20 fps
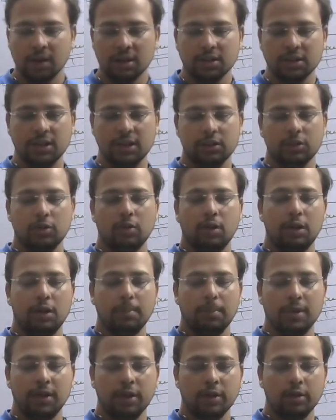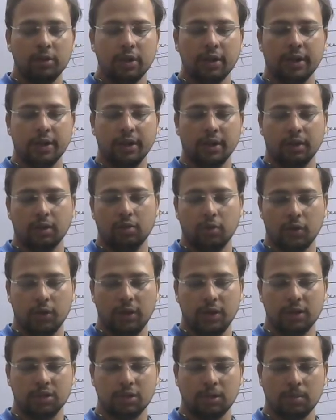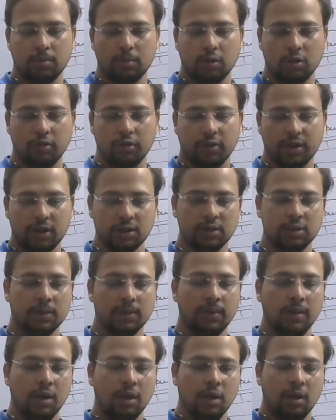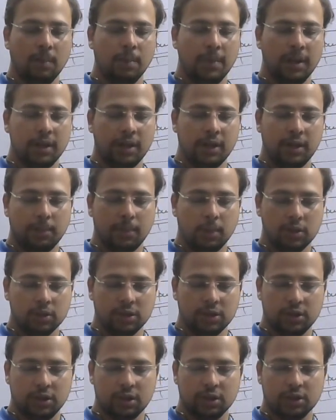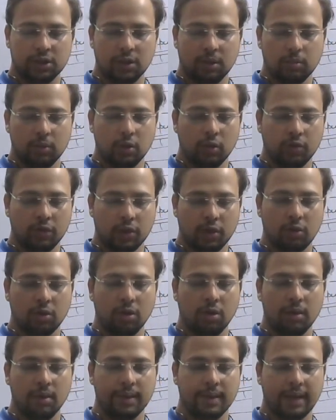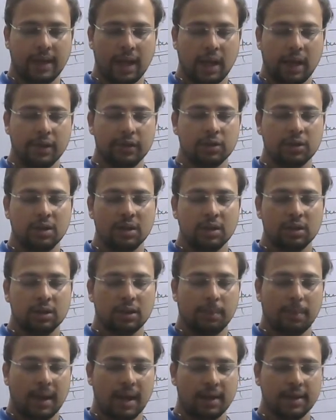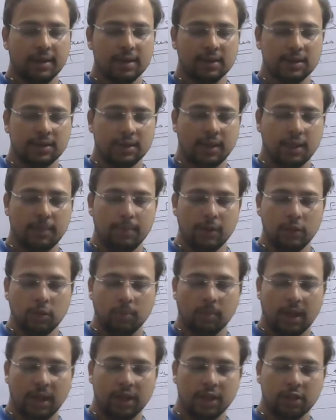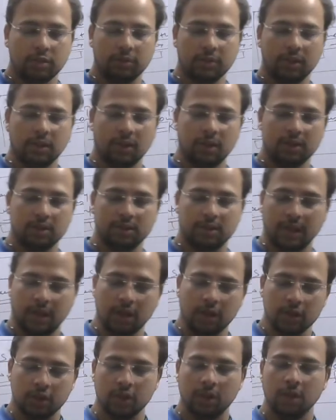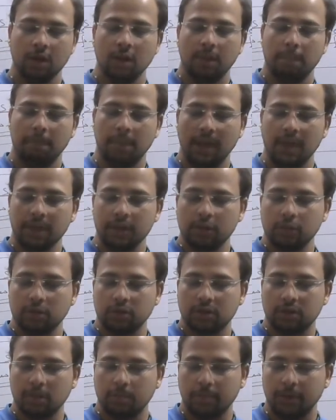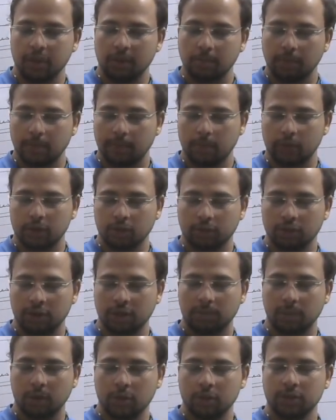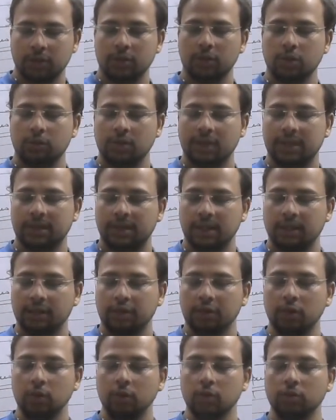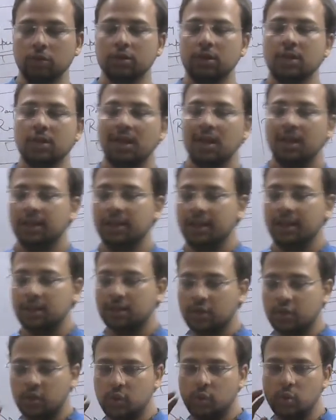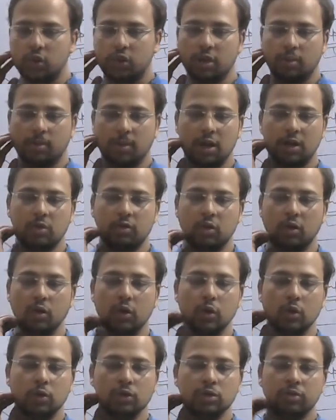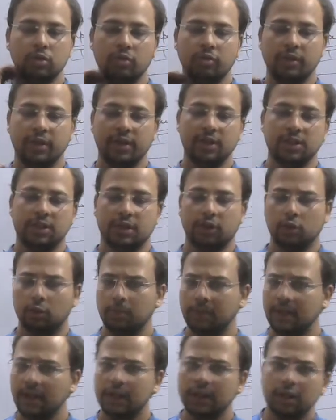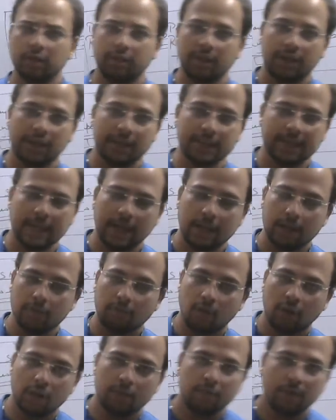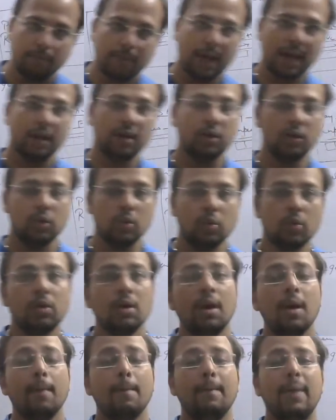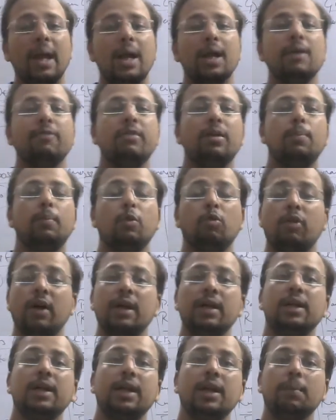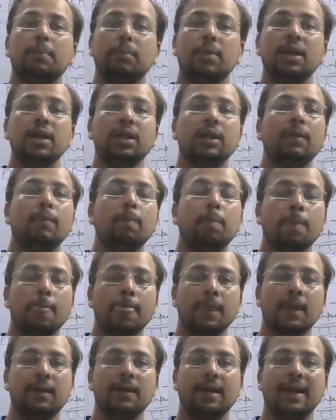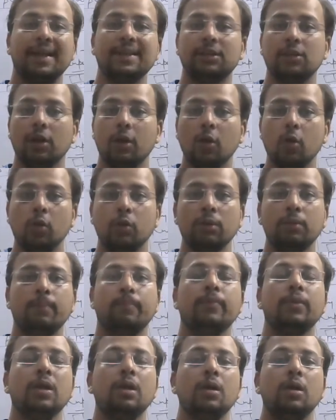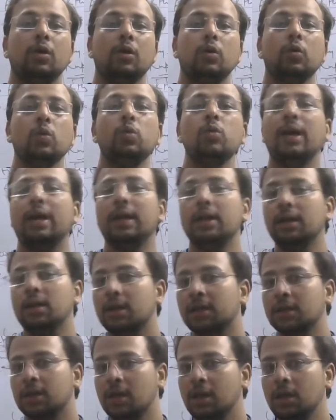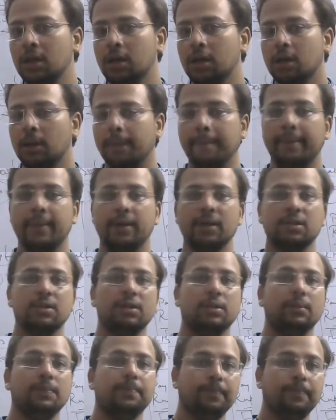Since on any particular day only some of its money depositors come to withdraw cash, the bank is able to manage with this cash. Bank uses the major proportion of the deposit to extend loans. There is a huge demand for loans for various economic activities. And what will bank do? Bank will provide that money as loan to any other person.